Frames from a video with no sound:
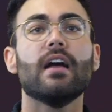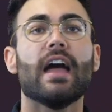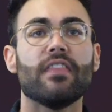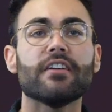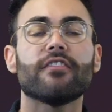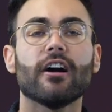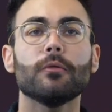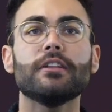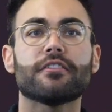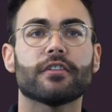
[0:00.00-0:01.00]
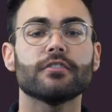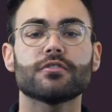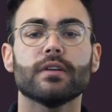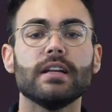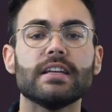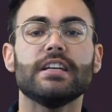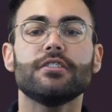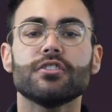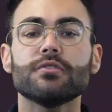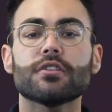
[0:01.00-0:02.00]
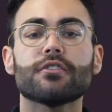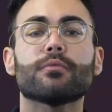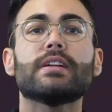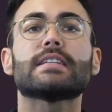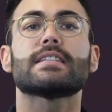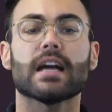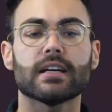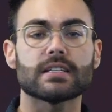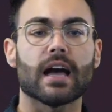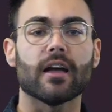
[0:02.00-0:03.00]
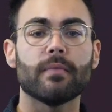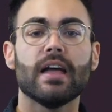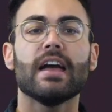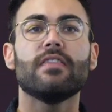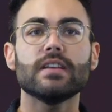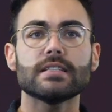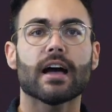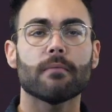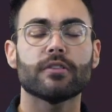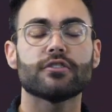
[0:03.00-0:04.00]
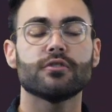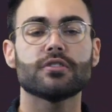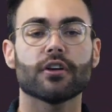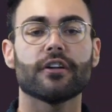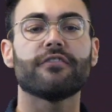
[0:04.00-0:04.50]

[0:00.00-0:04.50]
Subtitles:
And then following the first read, each student's going to read a second time. And this time, the students are going to